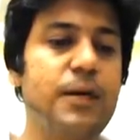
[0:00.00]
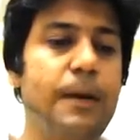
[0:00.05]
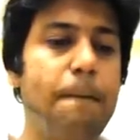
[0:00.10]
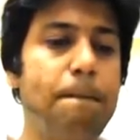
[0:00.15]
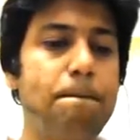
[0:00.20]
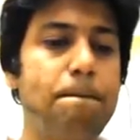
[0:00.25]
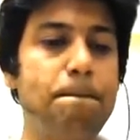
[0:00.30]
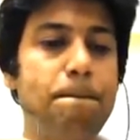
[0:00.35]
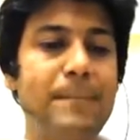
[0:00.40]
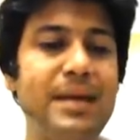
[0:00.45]

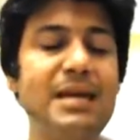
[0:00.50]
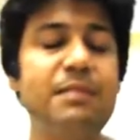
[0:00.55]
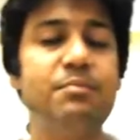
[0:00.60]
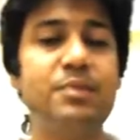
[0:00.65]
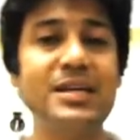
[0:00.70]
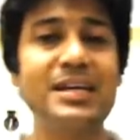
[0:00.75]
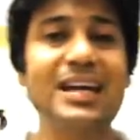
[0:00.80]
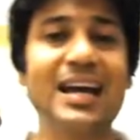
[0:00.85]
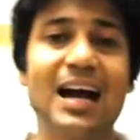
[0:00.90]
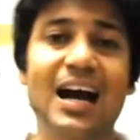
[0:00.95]

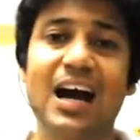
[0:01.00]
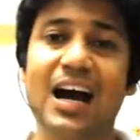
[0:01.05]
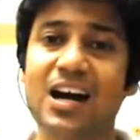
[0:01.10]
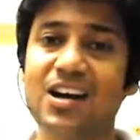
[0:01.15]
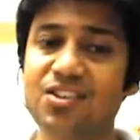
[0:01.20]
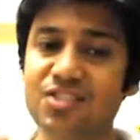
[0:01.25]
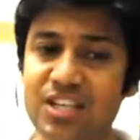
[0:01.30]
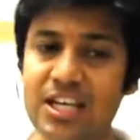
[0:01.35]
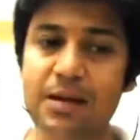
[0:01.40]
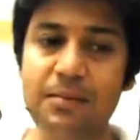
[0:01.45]
BB are
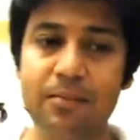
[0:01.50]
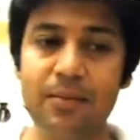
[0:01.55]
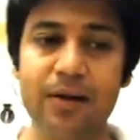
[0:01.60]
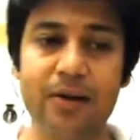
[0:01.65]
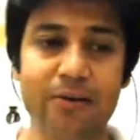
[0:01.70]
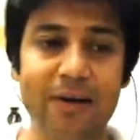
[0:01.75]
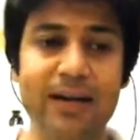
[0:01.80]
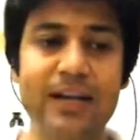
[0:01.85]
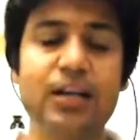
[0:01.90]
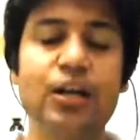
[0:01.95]
same,
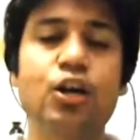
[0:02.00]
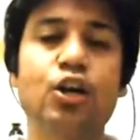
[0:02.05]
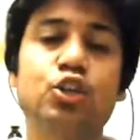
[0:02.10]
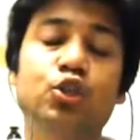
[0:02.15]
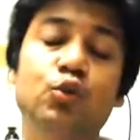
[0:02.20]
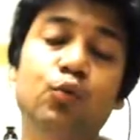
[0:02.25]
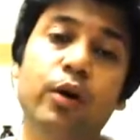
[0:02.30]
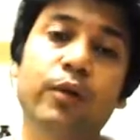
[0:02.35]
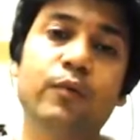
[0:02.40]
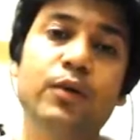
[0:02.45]
right? So
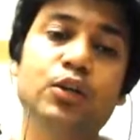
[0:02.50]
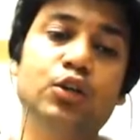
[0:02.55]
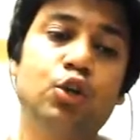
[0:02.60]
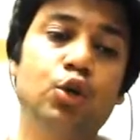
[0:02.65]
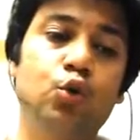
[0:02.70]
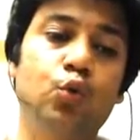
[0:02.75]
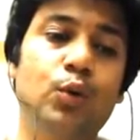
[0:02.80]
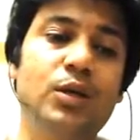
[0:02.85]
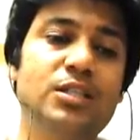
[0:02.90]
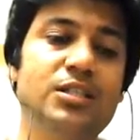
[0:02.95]
what we should
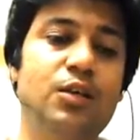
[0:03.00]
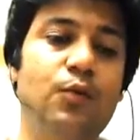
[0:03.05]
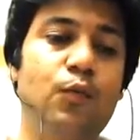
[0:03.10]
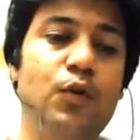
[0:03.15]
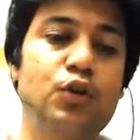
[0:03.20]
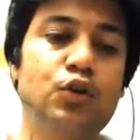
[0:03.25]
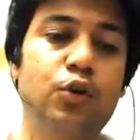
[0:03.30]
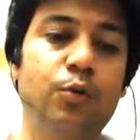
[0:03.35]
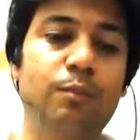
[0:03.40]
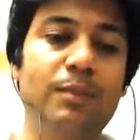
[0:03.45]
do is we
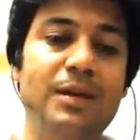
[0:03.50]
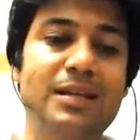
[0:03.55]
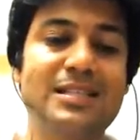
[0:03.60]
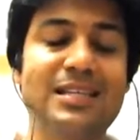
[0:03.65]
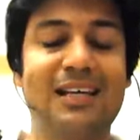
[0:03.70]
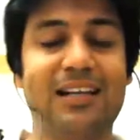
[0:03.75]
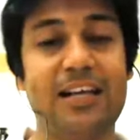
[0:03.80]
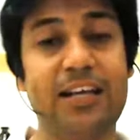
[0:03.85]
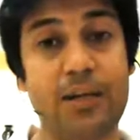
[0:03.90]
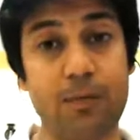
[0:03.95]
should
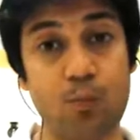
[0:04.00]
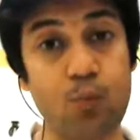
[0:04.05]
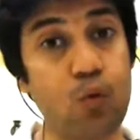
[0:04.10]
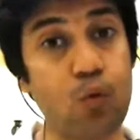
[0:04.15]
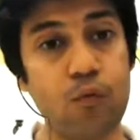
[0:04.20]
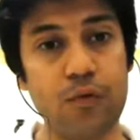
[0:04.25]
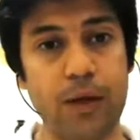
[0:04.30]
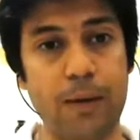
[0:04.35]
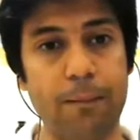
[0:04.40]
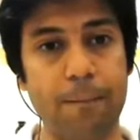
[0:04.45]
basically remove
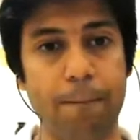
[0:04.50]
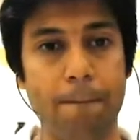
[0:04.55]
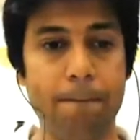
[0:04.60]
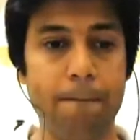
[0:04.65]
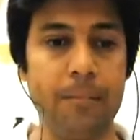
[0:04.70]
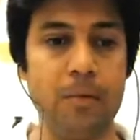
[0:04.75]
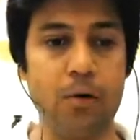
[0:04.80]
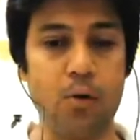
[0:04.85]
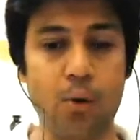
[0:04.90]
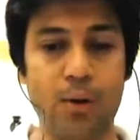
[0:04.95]
them.
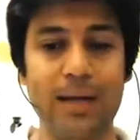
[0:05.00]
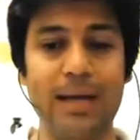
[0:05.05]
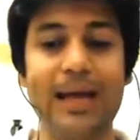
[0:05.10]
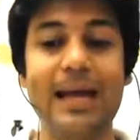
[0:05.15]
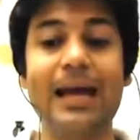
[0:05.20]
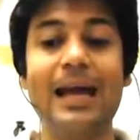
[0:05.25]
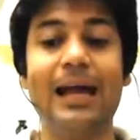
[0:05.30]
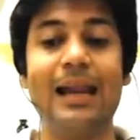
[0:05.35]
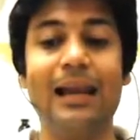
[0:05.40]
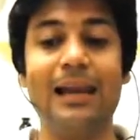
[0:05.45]
Okay,
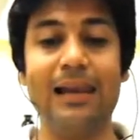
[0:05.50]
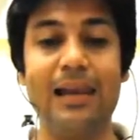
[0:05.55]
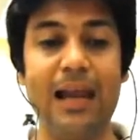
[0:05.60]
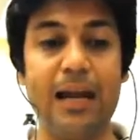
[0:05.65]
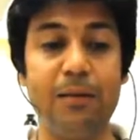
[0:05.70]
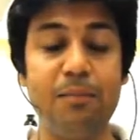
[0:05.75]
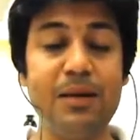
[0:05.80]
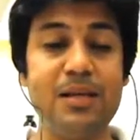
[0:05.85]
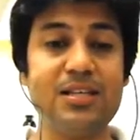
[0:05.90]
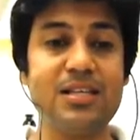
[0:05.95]
let
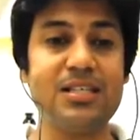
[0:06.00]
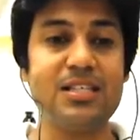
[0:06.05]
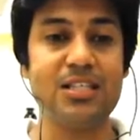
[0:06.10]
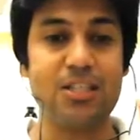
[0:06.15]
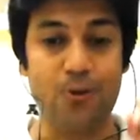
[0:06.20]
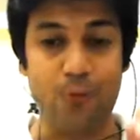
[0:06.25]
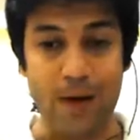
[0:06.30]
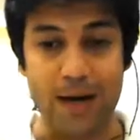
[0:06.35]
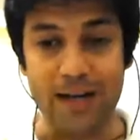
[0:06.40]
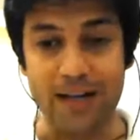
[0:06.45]
me just
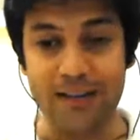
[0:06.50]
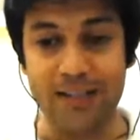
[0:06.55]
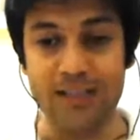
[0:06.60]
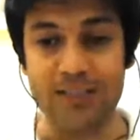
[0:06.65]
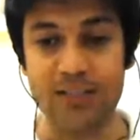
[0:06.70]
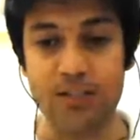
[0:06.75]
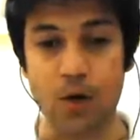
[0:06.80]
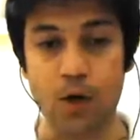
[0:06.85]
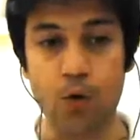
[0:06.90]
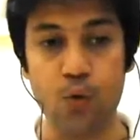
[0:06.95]
write this
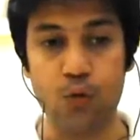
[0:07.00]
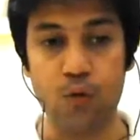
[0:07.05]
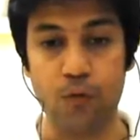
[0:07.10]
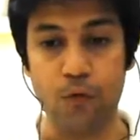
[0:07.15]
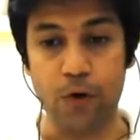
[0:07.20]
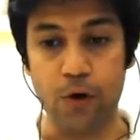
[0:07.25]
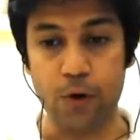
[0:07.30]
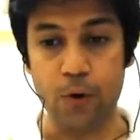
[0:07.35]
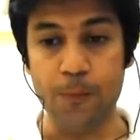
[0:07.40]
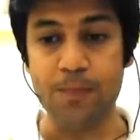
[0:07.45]
down for
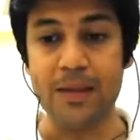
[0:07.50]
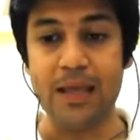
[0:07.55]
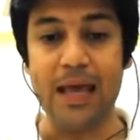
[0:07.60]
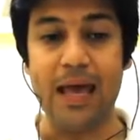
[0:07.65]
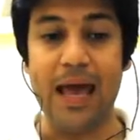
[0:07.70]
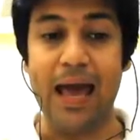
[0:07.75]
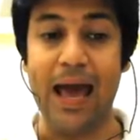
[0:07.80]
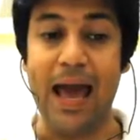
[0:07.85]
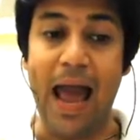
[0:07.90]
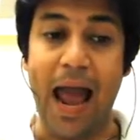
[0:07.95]
you,
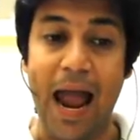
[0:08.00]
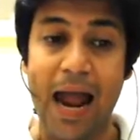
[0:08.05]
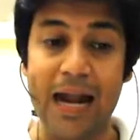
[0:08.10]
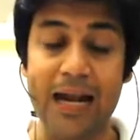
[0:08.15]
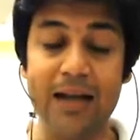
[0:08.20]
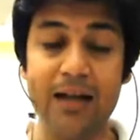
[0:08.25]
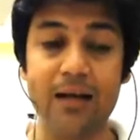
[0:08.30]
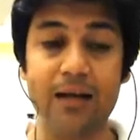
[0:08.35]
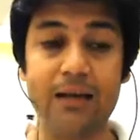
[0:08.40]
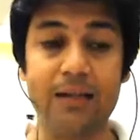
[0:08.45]

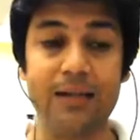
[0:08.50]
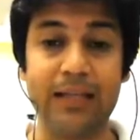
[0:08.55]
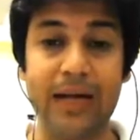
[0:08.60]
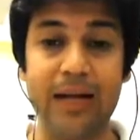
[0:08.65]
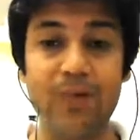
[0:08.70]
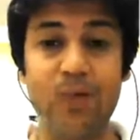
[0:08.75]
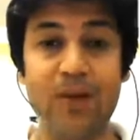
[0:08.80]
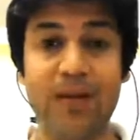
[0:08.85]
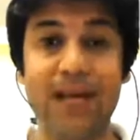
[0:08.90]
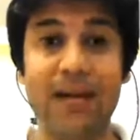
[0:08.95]
and then we
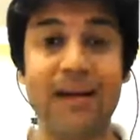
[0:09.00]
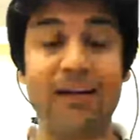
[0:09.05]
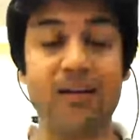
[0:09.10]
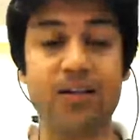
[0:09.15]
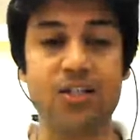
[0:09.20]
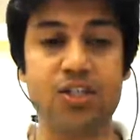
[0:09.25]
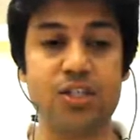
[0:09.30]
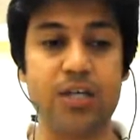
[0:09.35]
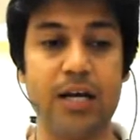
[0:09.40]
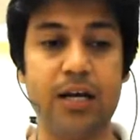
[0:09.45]
can
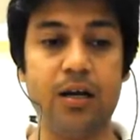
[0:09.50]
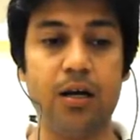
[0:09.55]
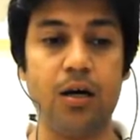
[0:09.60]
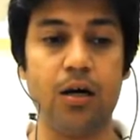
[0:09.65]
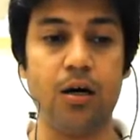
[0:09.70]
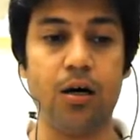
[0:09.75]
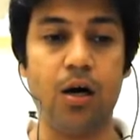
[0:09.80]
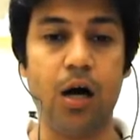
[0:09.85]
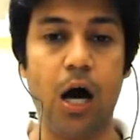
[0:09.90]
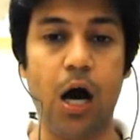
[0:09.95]
understand
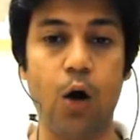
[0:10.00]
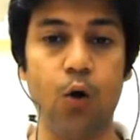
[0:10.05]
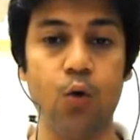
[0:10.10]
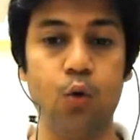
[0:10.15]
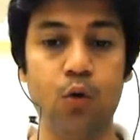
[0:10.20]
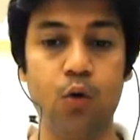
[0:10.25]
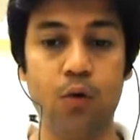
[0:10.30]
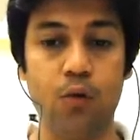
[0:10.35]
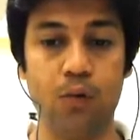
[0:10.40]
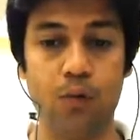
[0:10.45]

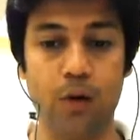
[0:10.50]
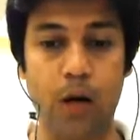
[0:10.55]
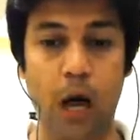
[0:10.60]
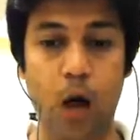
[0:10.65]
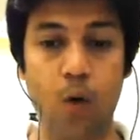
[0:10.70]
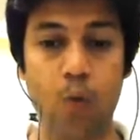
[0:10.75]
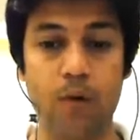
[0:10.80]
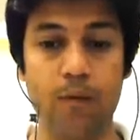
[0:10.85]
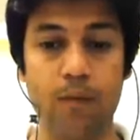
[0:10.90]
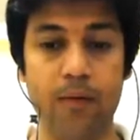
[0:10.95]
how
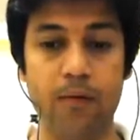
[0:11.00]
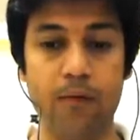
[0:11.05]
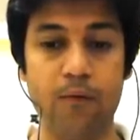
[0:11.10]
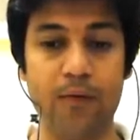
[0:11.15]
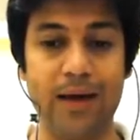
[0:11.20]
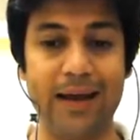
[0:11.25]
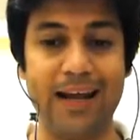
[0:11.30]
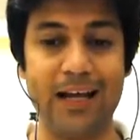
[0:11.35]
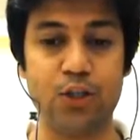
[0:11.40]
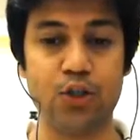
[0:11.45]
we are
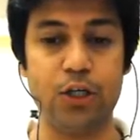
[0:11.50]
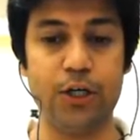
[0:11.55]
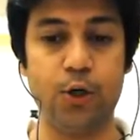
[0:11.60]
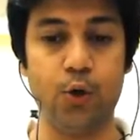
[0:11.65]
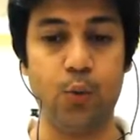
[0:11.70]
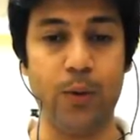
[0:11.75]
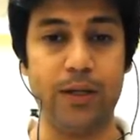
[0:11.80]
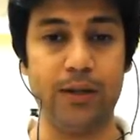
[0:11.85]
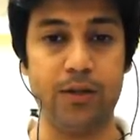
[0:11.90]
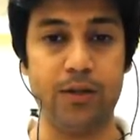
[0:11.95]
actually
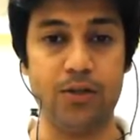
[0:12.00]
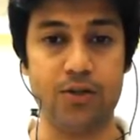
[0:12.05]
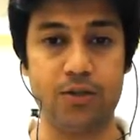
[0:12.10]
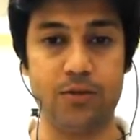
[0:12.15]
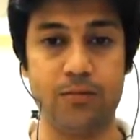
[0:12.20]
doing this.